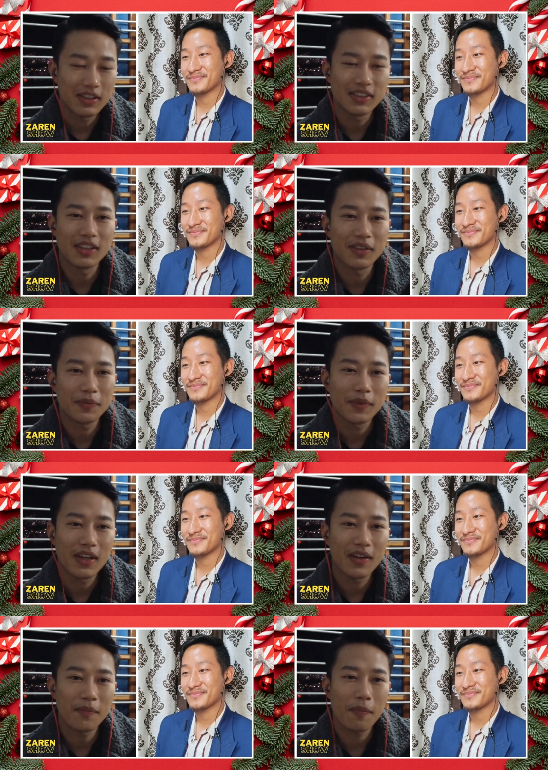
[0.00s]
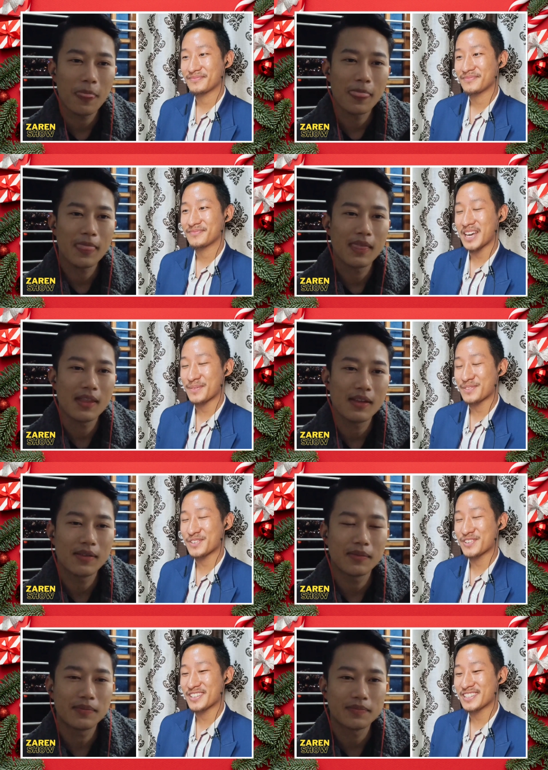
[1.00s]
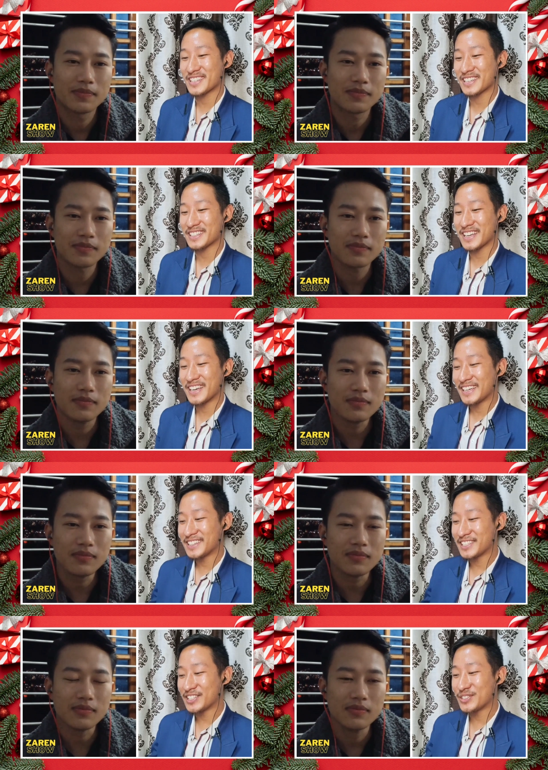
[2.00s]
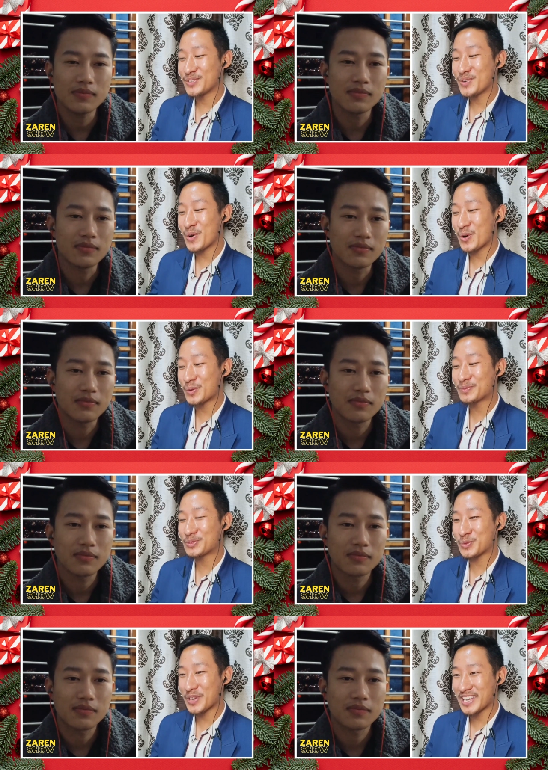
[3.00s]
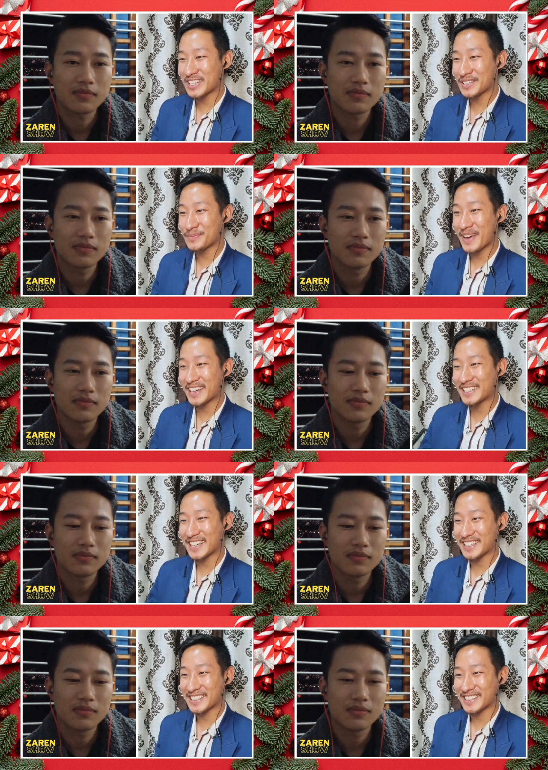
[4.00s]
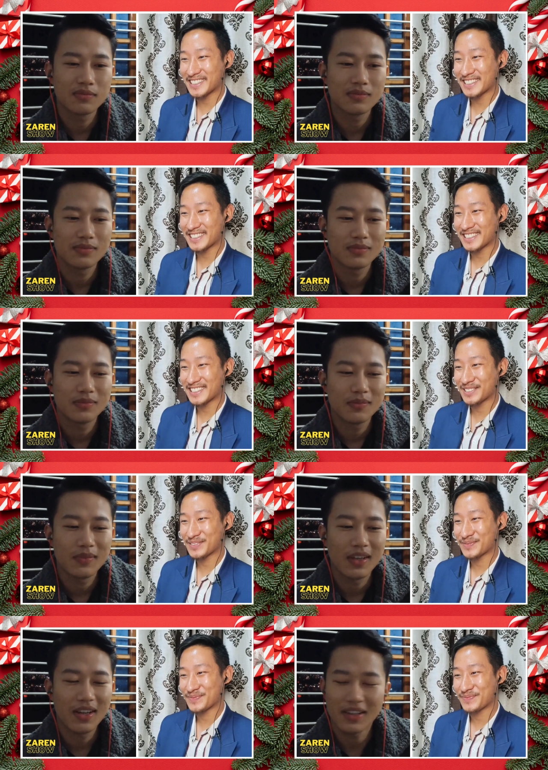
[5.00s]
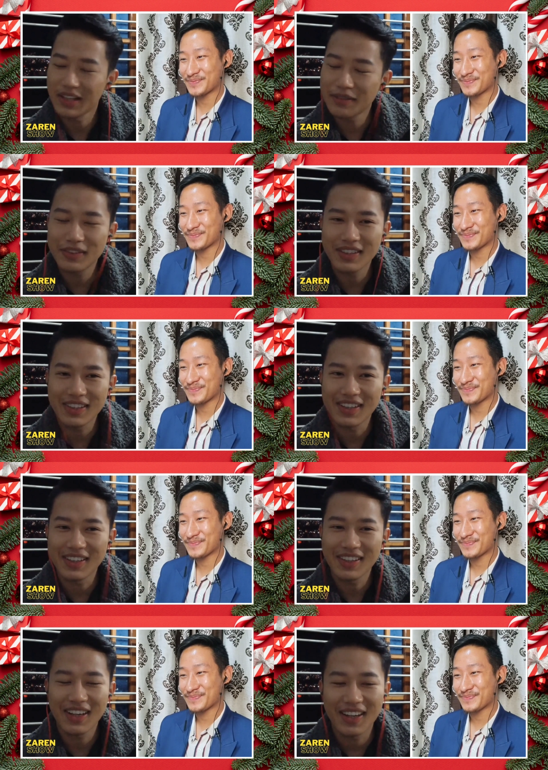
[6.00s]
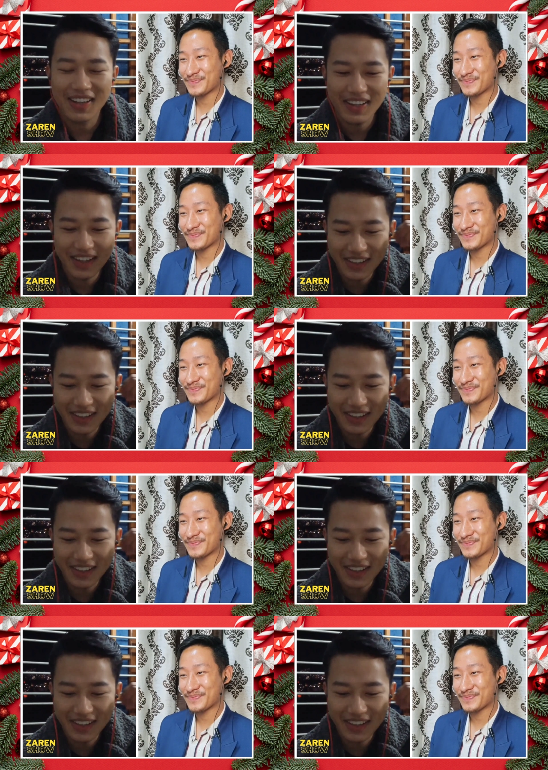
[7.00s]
Speaker 1: this year. Yeah.
Speaker 2: I'm sure you did. Did you hope to win back then?
Speaker 1: Uh, definitely, yeah.